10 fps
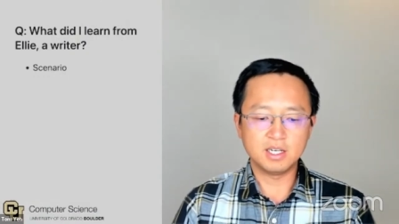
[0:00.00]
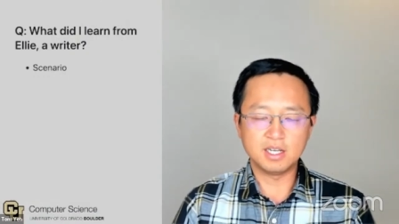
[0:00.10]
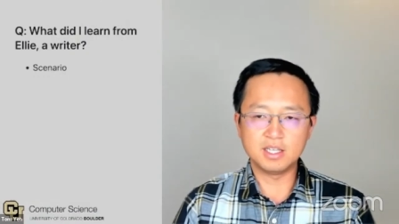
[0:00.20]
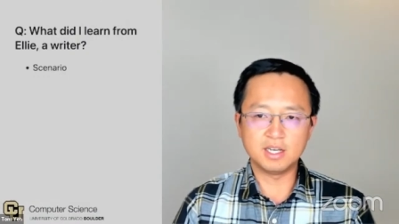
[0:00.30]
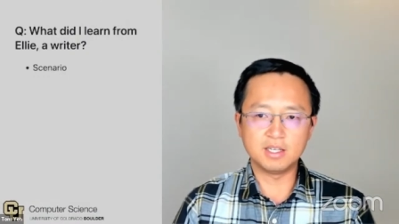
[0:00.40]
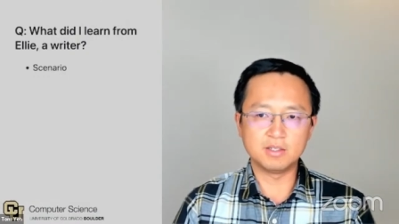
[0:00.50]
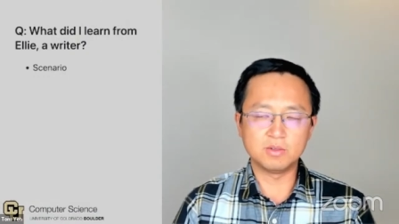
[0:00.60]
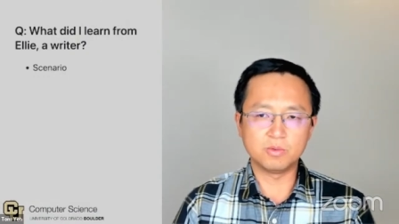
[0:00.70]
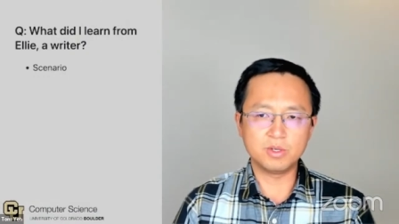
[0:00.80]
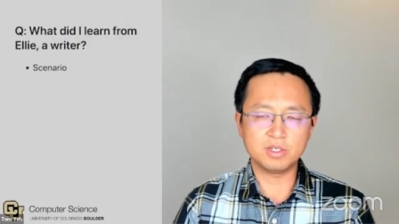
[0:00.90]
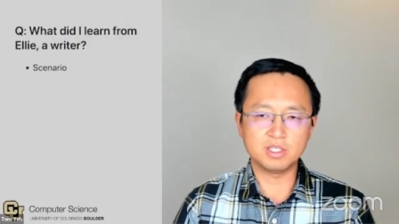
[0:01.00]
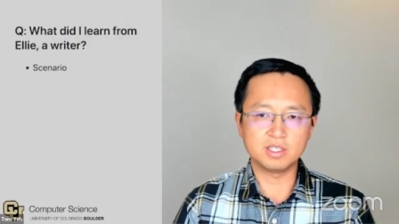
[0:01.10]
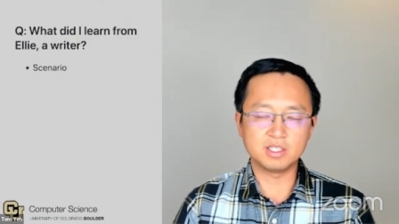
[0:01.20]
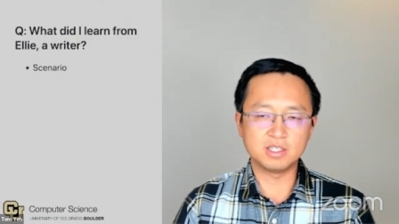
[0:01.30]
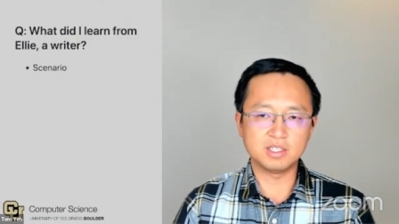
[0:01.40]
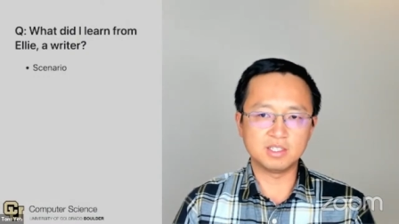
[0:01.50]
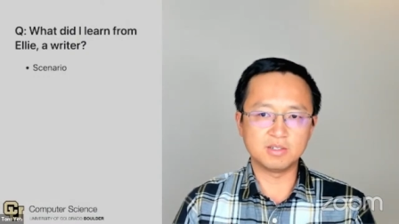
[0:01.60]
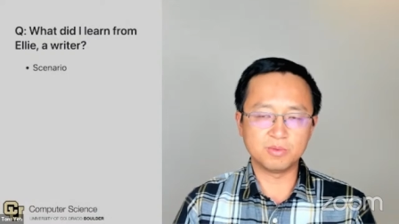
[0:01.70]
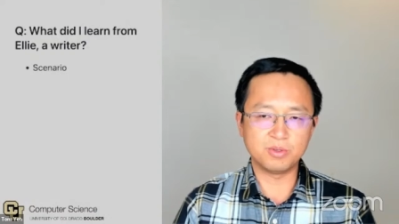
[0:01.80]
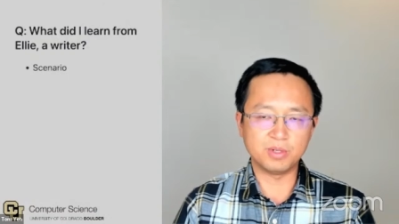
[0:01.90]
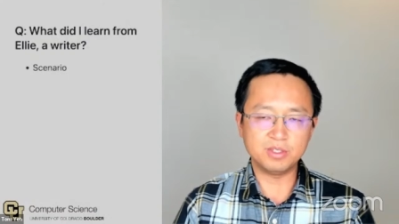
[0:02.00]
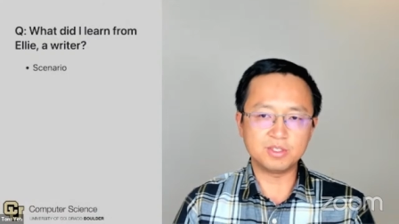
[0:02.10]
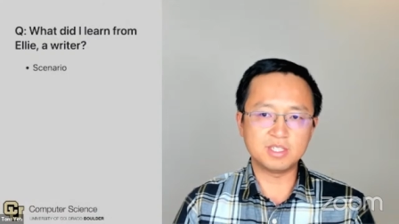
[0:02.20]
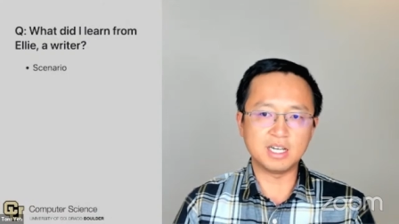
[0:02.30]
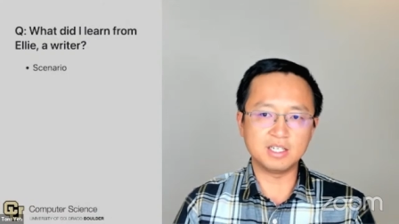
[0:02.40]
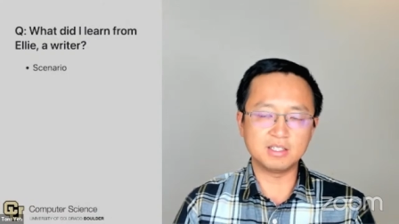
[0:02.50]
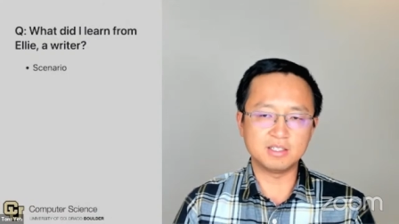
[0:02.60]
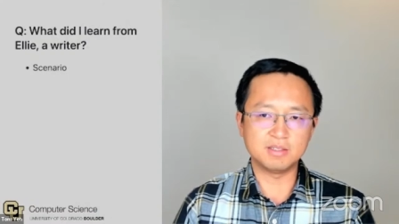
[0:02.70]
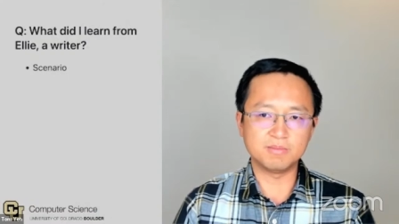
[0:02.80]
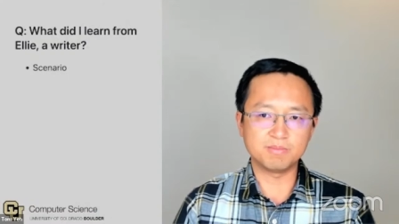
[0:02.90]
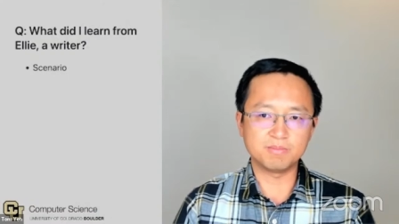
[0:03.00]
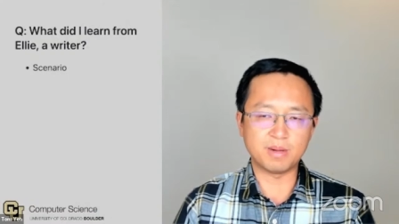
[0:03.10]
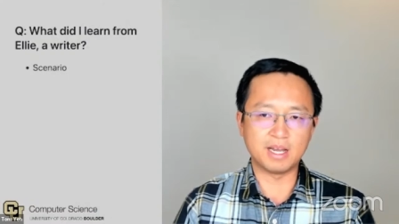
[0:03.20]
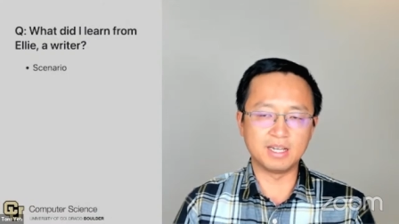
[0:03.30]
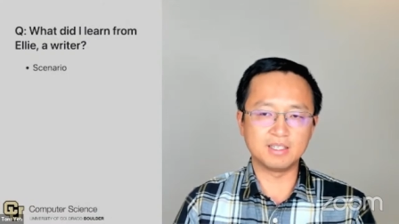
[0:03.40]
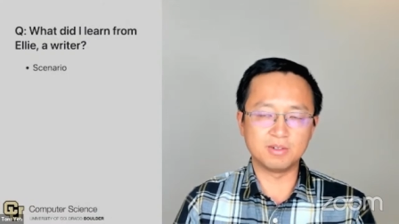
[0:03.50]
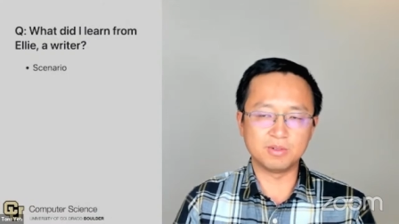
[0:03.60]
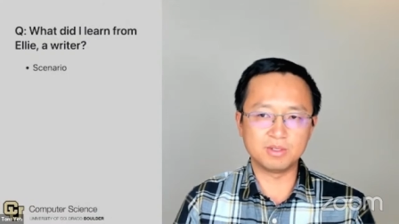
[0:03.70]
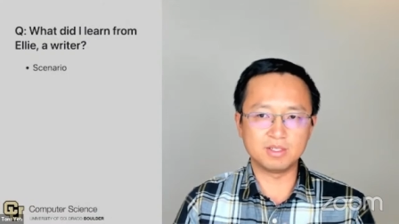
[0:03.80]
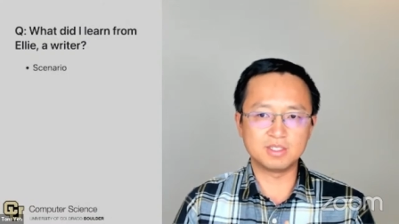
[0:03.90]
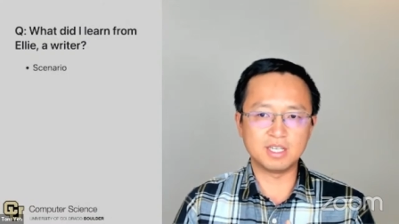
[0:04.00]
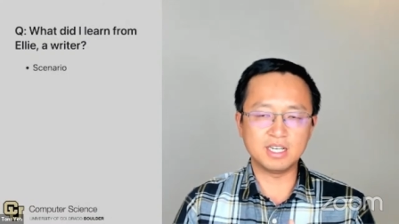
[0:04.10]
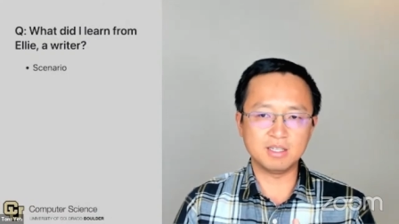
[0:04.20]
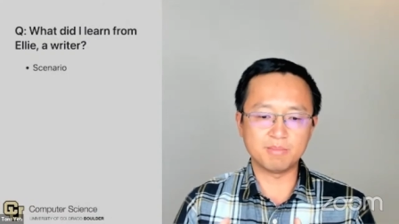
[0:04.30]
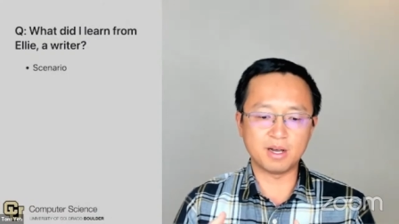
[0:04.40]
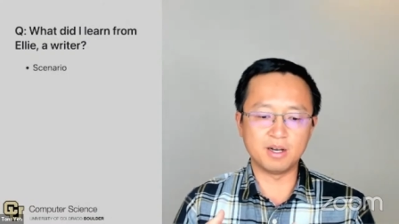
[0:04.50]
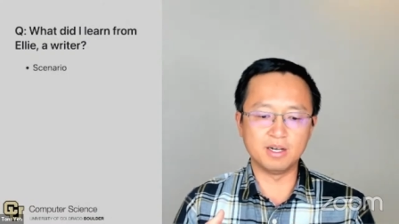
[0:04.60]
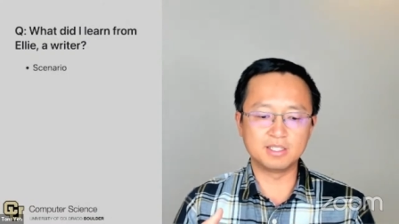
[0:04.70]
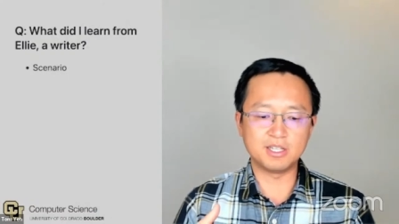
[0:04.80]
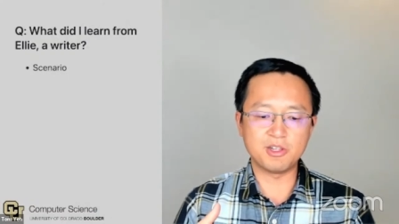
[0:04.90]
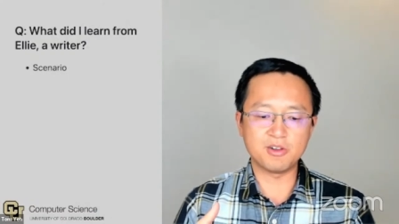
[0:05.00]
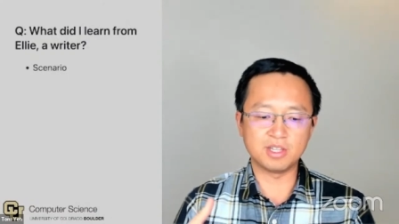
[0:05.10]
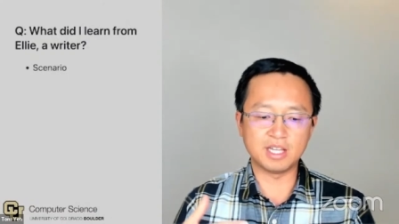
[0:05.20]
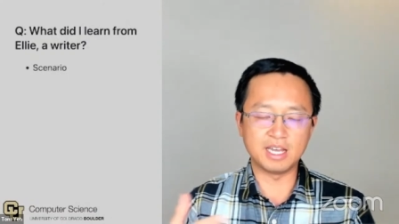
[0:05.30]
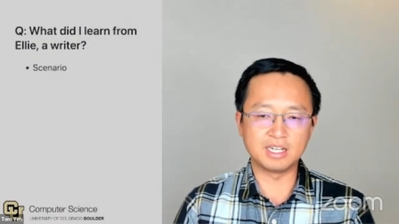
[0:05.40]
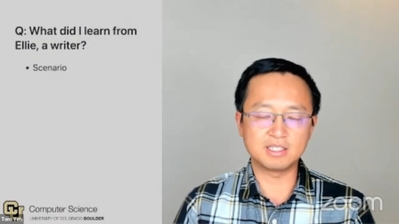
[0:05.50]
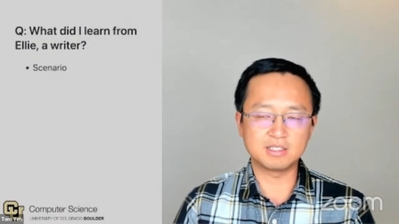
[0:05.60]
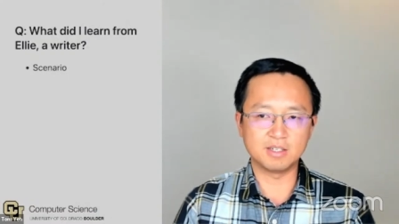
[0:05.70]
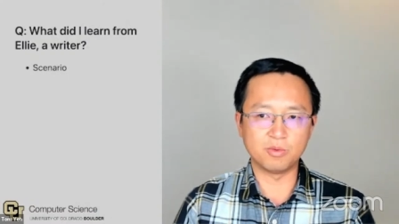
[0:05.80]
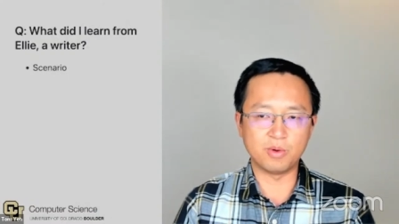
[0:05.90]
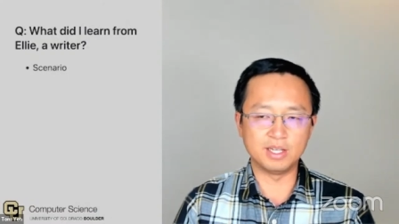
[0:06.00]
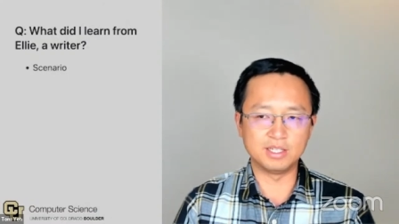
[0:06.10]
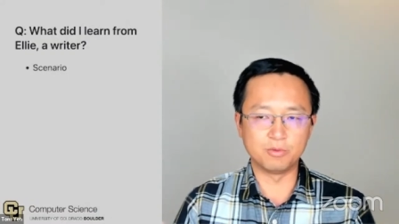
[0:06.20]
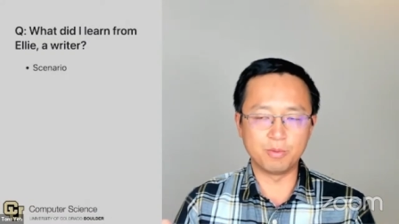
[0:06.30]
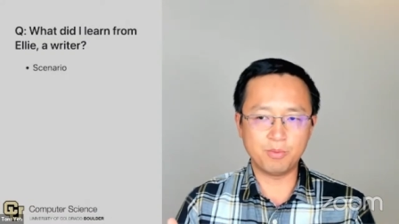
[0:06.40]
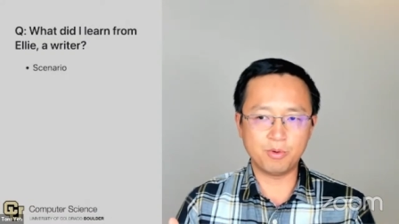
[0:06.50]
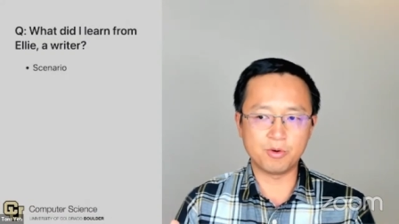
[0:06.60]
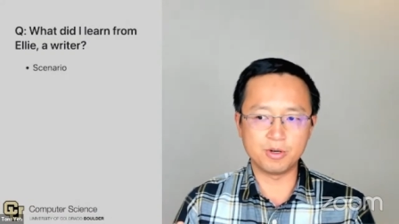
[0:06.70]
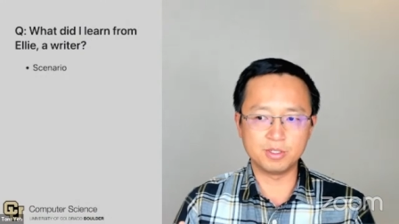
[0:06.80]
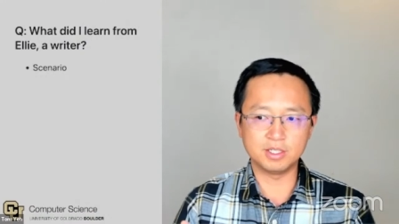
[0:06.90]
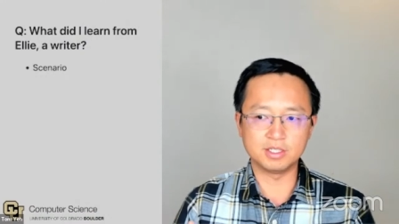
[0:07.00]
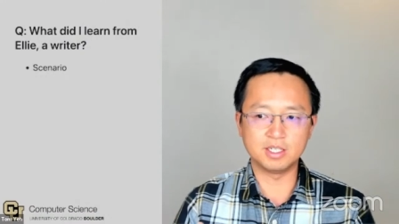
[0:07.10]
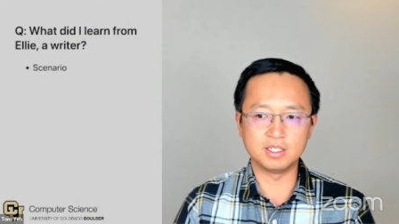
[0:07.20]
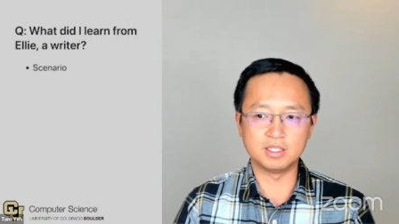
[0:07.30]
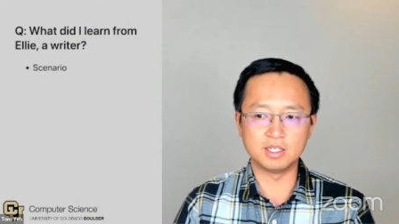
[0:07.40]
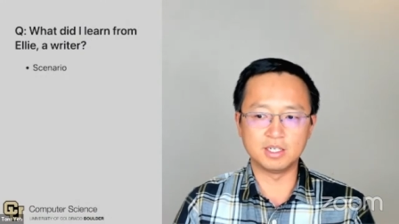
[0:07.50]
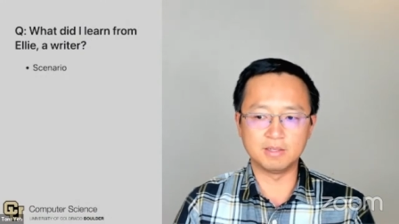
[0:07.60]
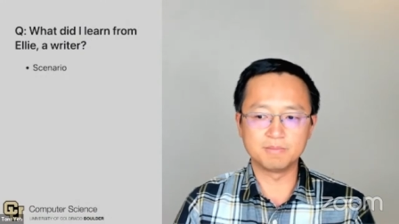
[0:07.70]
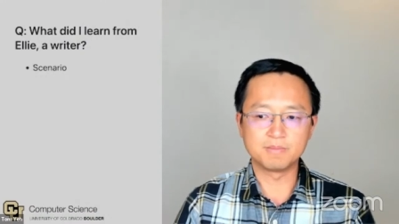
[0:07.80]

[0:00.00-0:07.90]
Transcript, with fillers: and then we'll we want to study by thinking about a scenario like the one that reported in uh,